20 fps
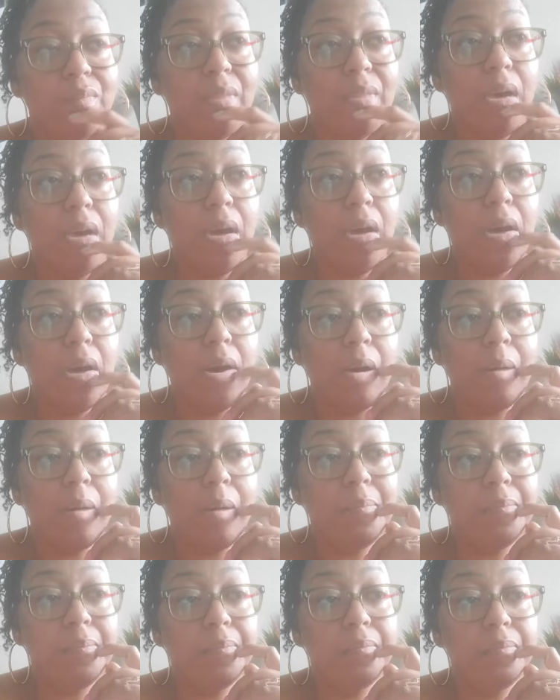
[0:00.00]

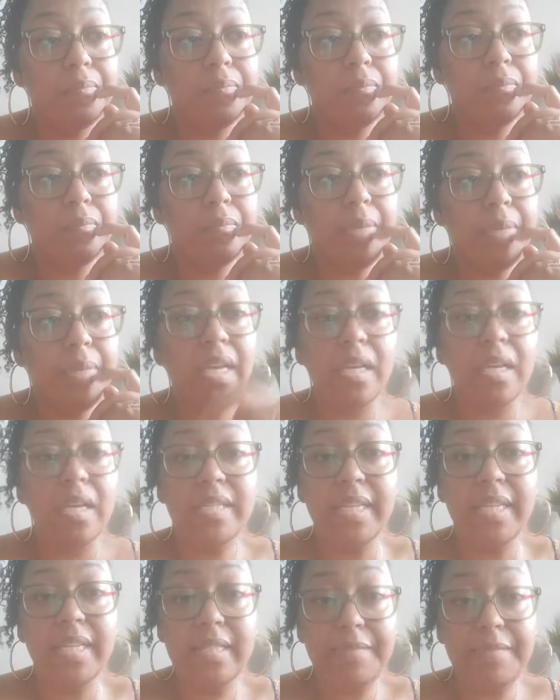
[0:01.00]
Um, because
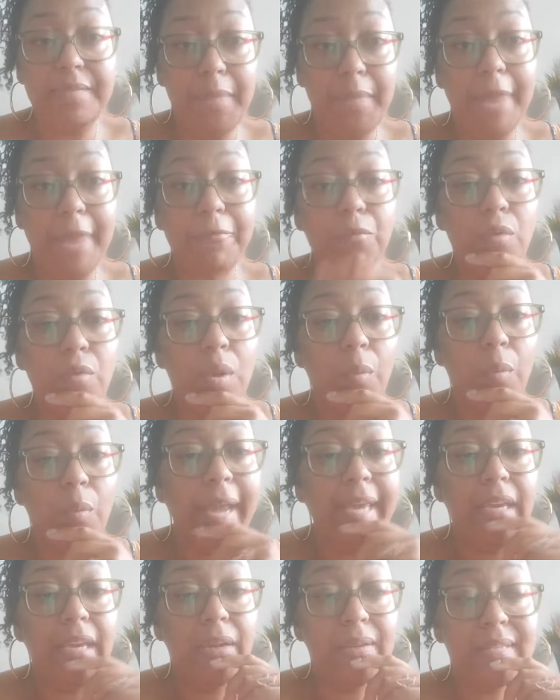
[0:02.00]
this platform
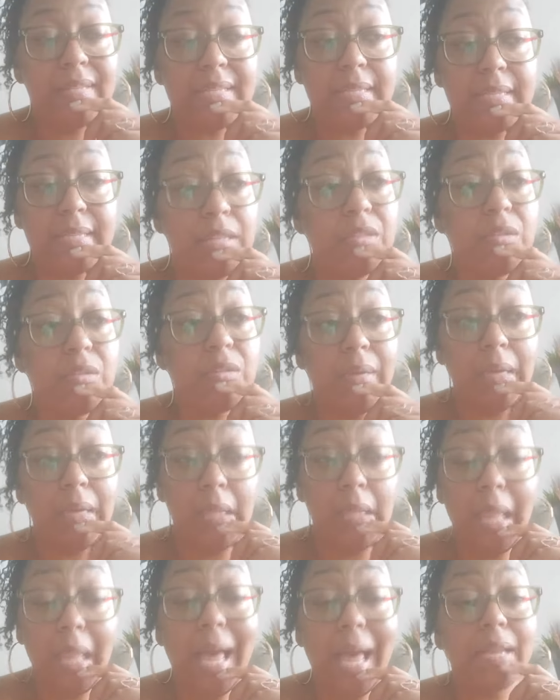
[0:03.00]
right here is censoring a
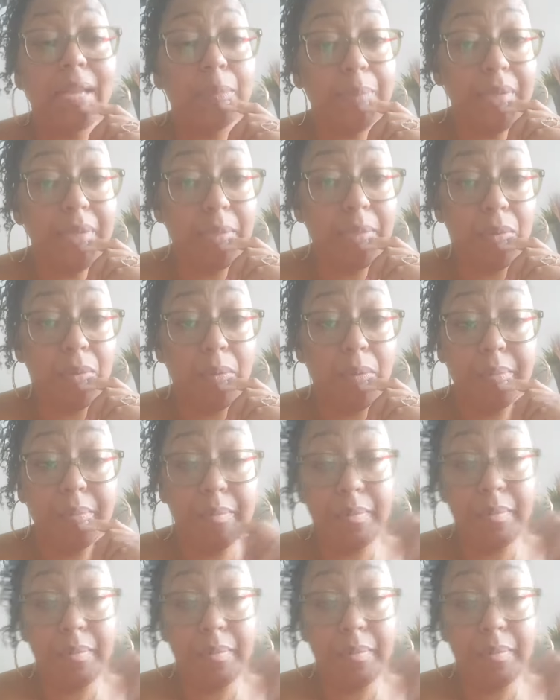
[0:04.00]
lot of people.